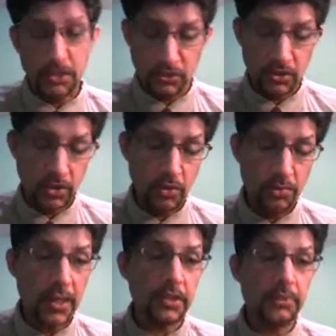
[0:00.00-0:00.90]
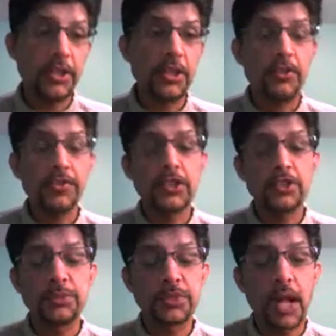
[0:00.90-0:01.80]
So pardon me, dear friends,
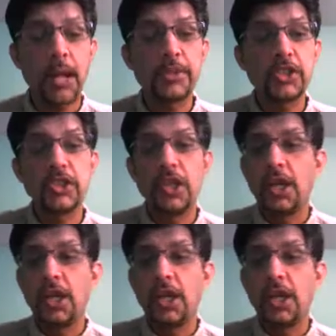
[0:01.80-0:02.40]
subscribers.